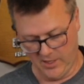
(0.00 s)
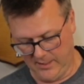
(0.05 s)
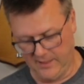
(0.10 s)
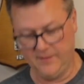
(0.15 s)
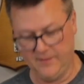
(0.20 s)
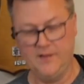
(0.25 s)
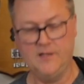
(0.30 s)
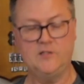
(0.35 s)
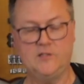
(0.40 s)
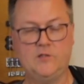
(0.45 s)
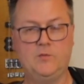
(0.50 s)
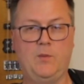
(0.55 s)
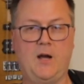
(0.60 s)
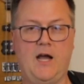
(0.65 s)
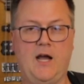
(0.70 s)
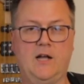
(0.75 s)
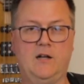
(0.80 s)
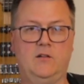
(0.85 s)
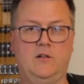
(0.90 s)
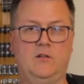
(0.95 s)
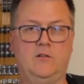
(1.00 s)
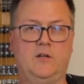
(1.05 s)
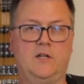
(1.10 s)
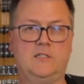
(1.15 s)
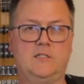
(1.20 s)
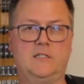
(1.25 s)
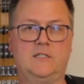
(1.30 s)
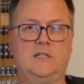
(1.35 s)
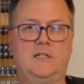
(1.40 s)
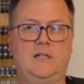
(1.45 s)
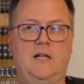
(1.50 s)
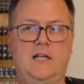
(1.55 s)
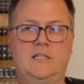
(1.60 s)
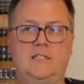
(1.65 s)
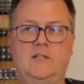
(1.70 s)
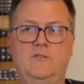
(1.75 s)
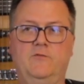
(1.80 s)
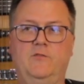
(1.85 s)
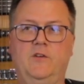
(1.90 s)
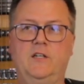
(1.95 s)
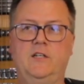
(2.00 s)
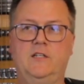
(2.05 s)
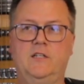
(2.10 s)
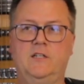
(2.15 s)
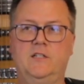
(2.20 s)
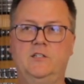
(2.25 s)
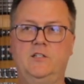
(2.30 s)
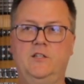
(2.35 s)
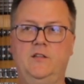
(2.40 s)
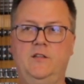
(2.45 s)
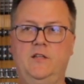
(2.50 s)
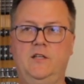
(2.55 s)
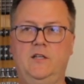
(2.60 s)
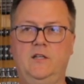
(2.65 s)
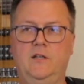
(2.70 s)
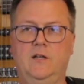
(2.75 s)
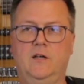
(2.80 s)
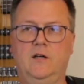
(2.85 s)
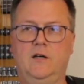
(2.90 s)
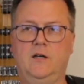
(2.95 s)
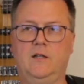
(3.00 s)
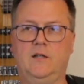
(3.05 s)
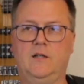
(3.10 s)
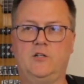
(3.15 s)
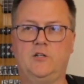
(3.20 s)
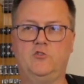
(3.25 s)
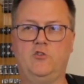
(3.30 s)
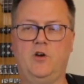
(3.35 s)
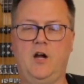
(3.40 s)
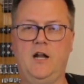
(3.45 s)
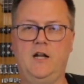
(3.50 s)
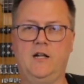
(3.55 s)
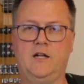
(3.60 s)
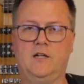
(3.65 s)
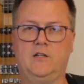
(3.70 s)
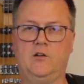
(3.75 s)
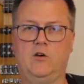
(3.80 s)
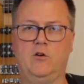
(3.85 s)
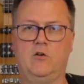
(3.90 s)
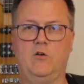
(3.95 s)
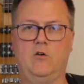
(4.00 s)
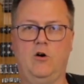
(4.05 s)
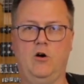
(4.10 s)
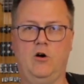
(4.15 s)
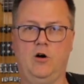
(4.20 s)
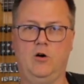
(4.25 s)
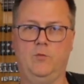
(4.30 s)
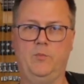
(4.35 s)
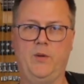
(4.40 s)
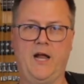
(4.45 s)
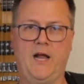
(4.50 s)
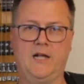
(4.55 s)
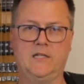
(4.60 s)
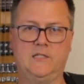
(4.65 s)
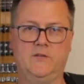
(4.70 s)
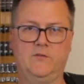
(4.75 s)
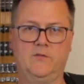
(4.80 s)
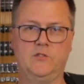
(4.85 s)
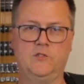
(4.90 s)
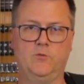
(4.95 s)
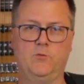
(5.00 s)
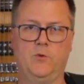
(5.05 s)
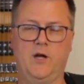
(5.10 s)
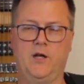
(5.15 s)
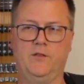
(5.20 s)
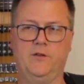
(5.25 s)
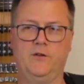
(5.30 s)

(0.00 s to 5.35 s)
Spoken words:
In this model, because it's classic vintage, the electronics are all passive as well.